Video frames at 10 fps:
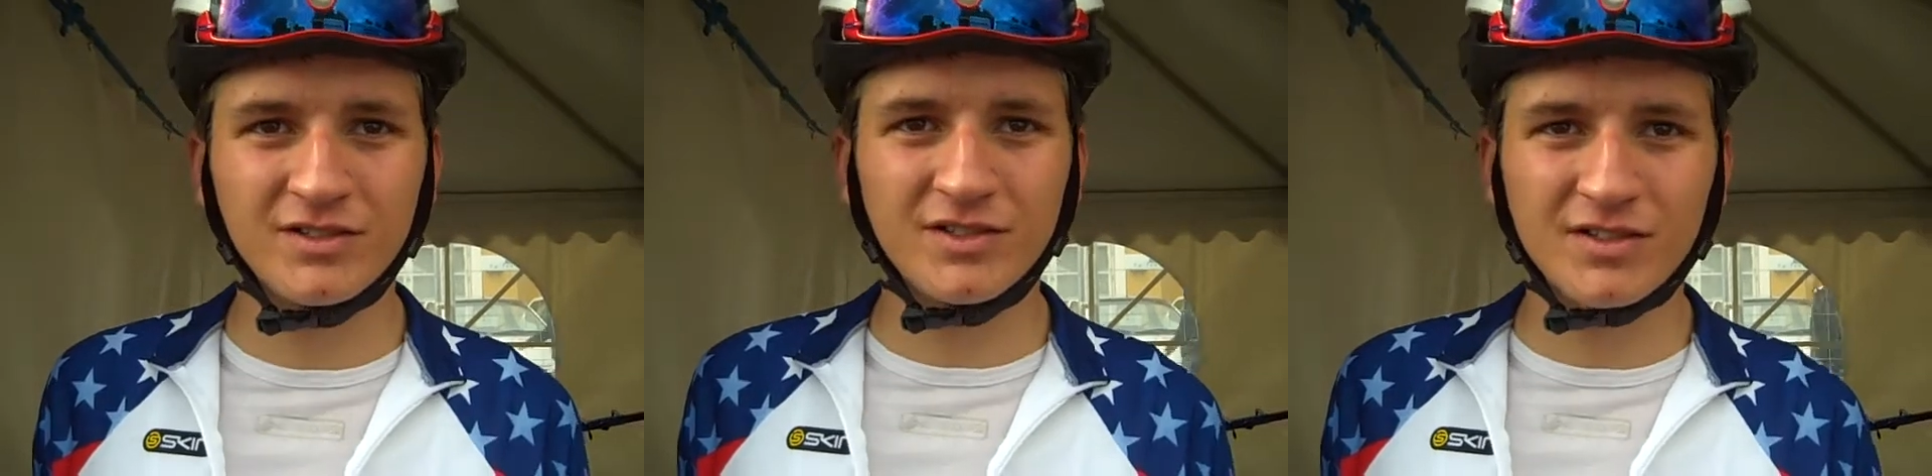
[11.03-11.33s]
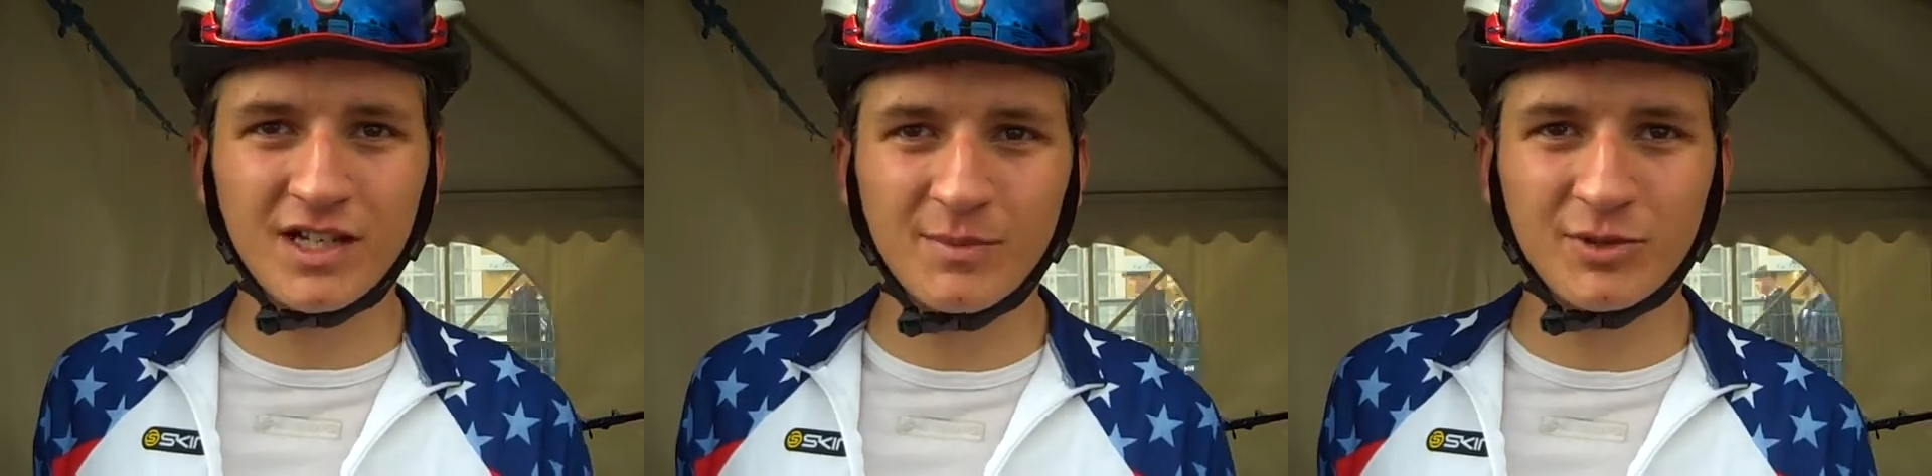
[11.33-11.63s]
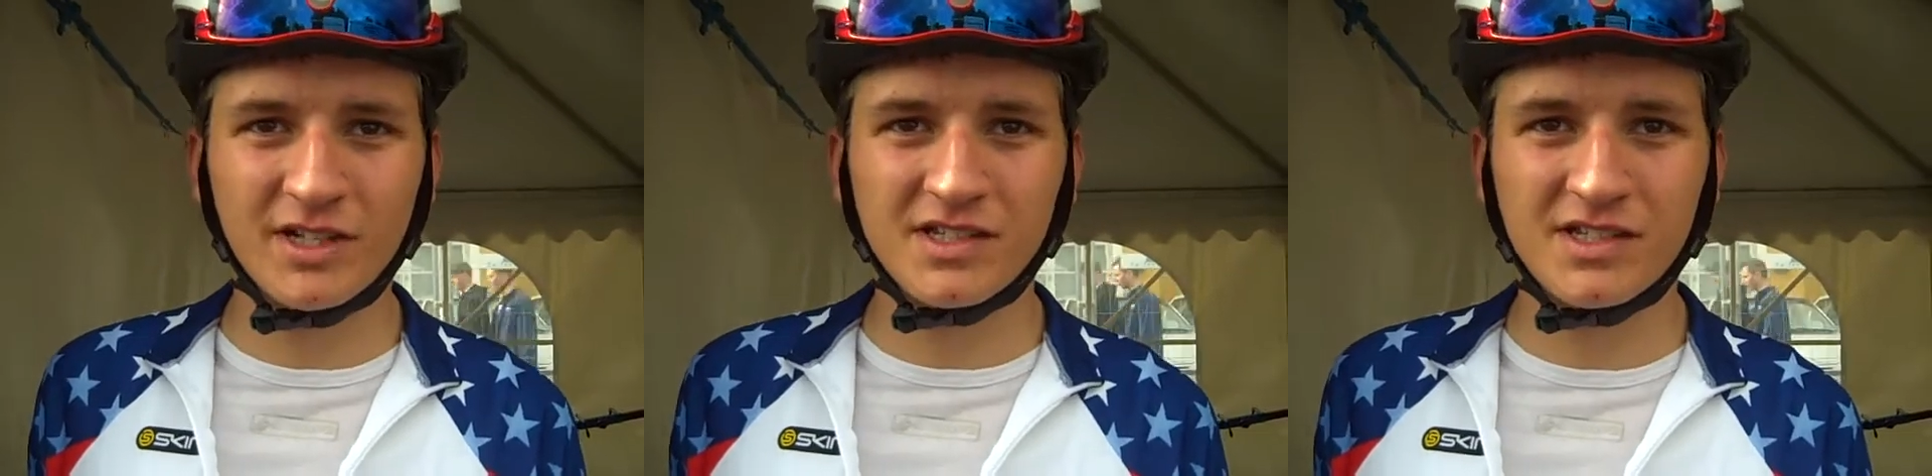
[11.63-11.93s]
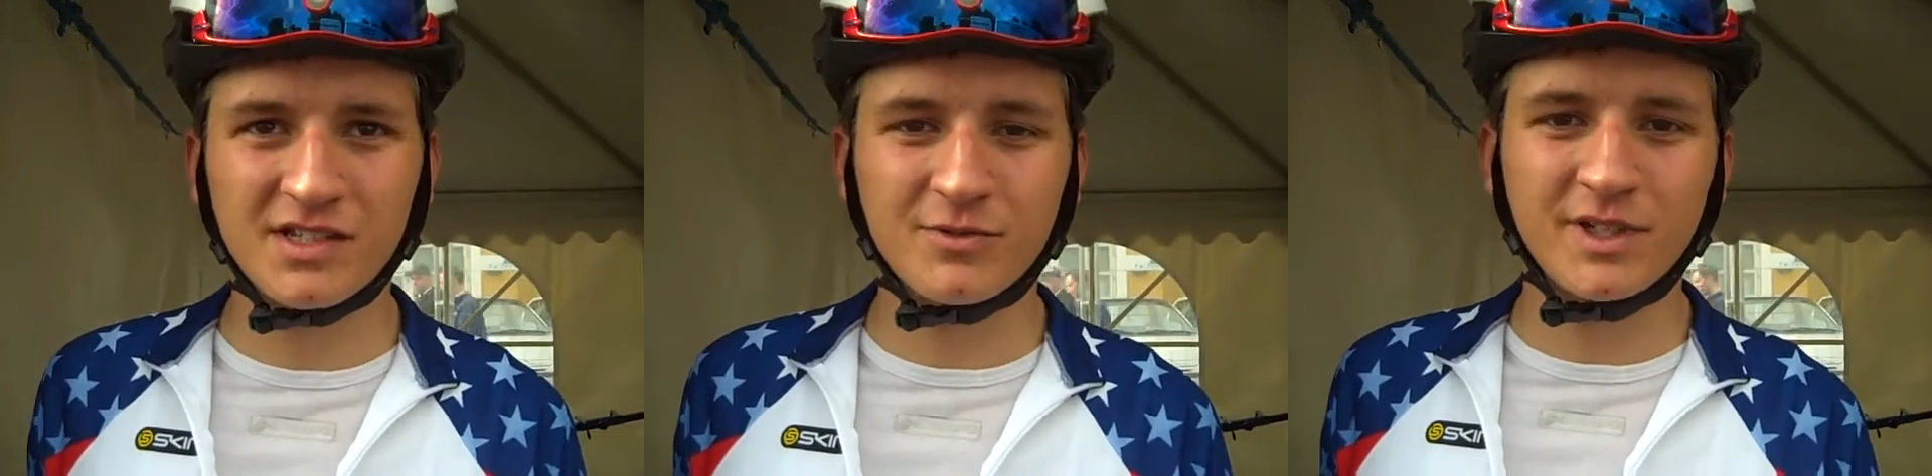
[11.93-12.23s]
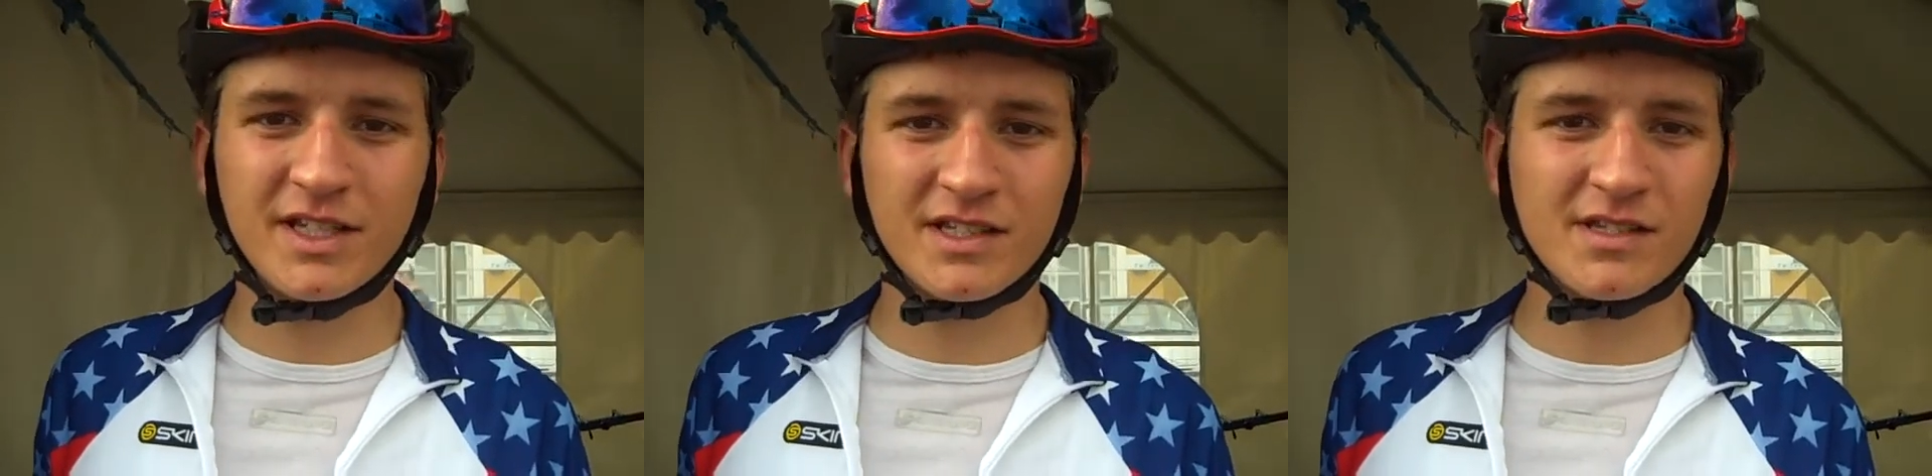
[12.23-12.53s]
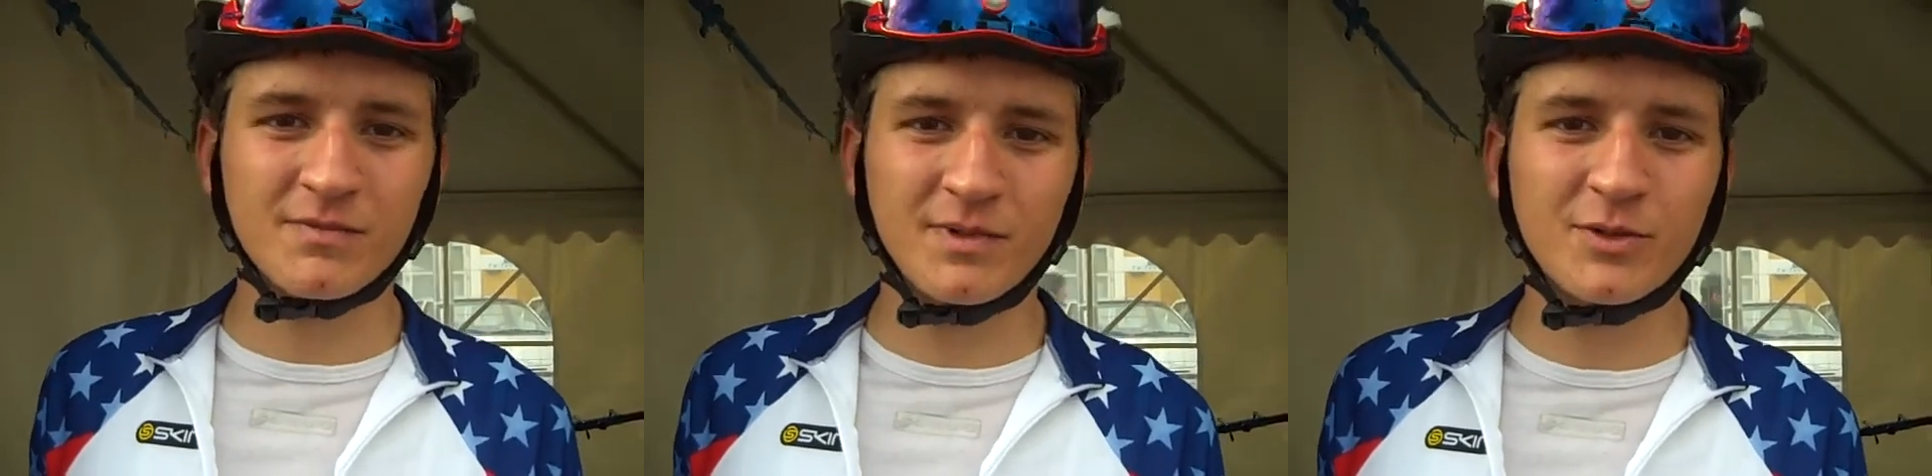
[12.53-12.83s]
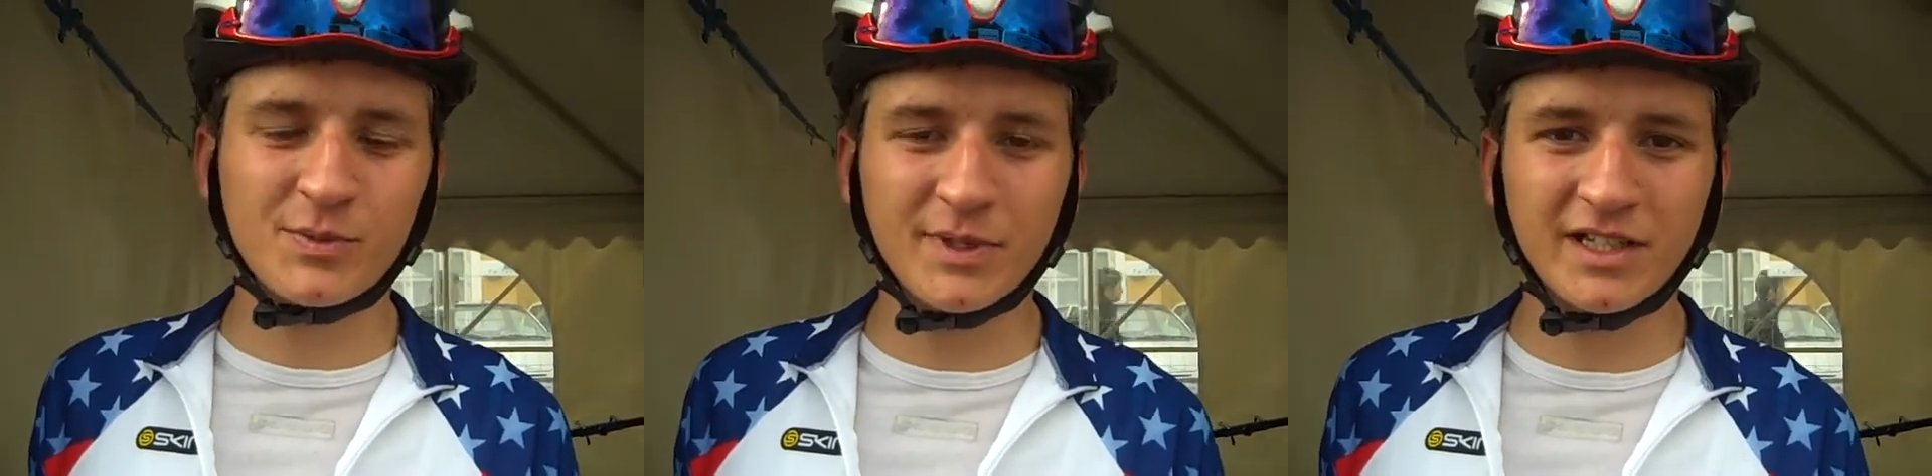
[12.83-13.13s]
a couple races this week, it
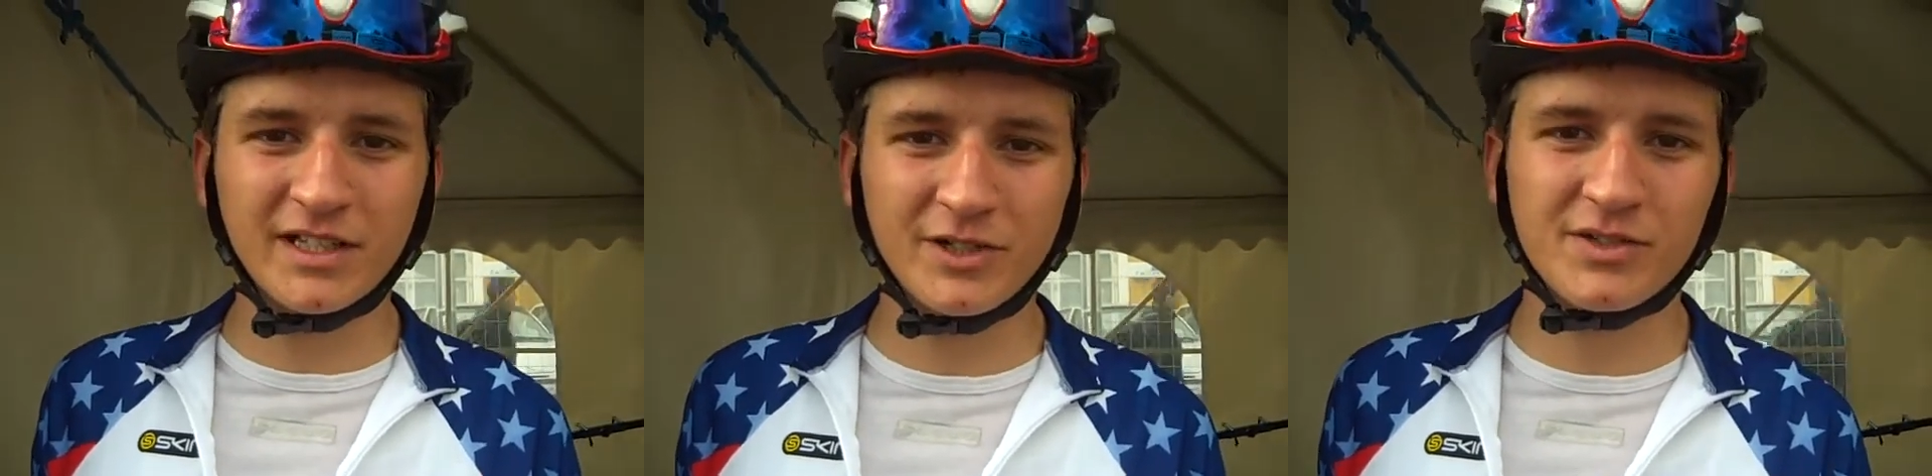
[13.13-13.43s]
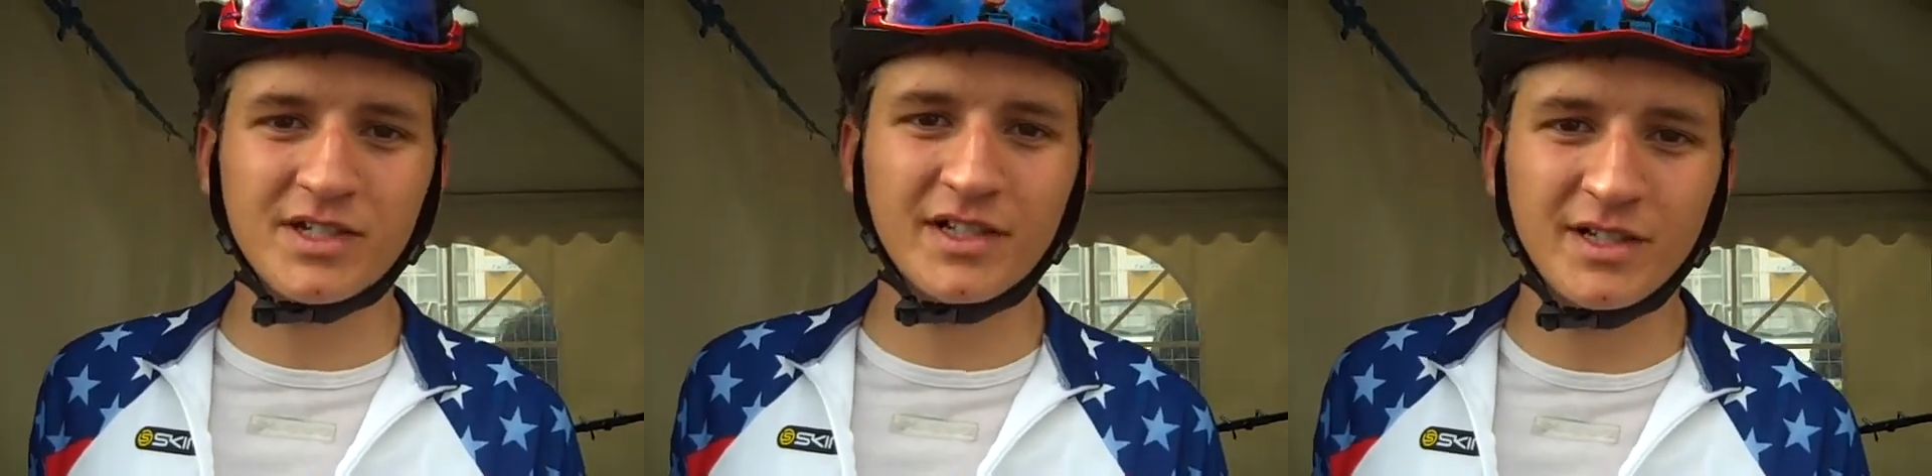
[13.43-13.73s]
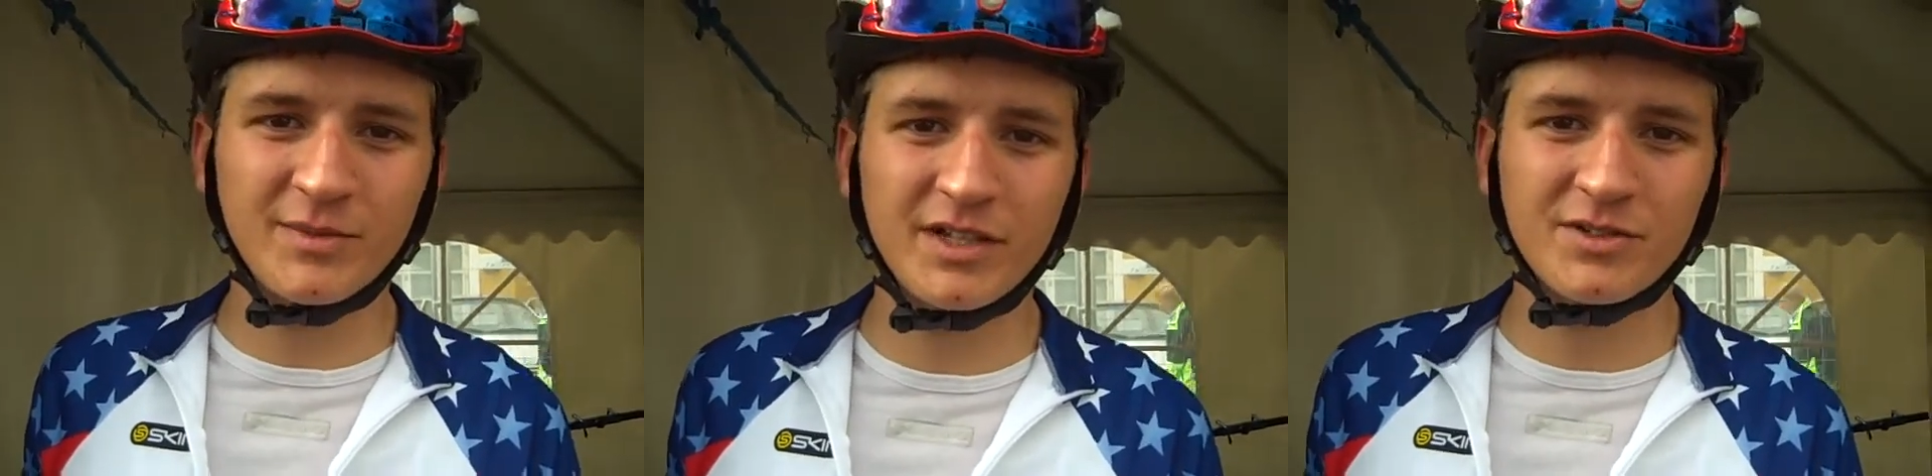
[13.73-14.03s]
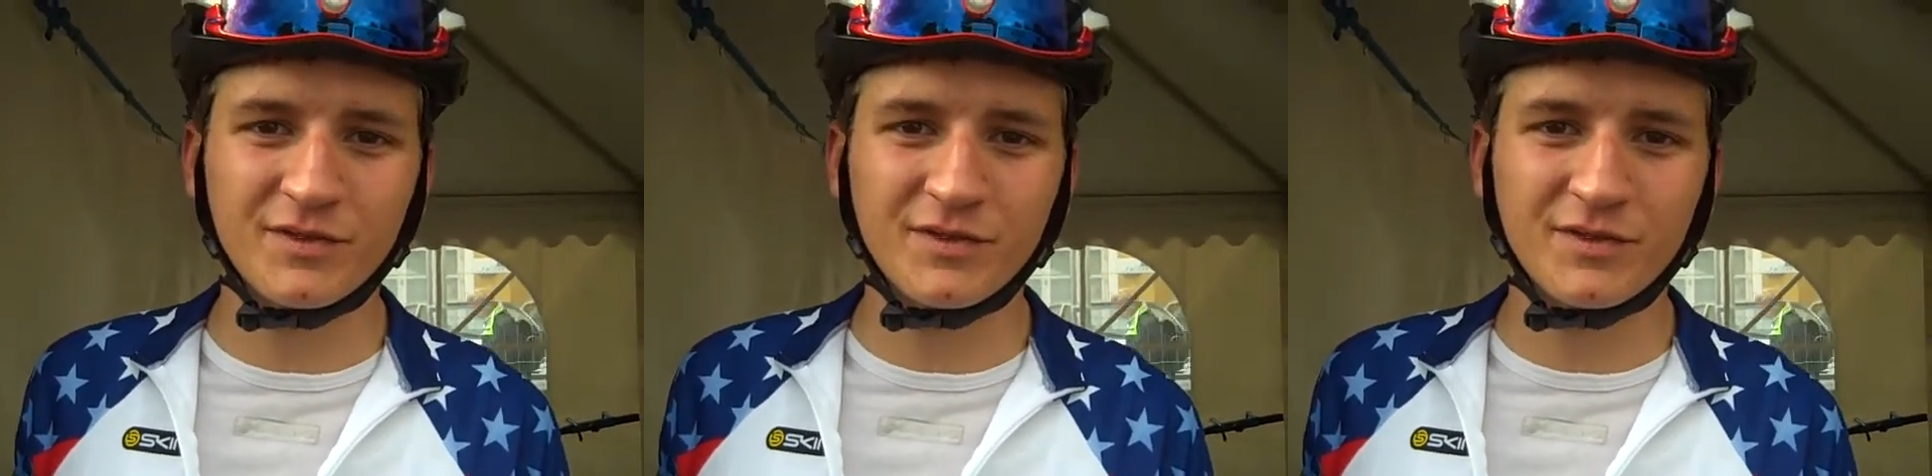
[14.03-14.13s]
was pretty clear it was going to come down to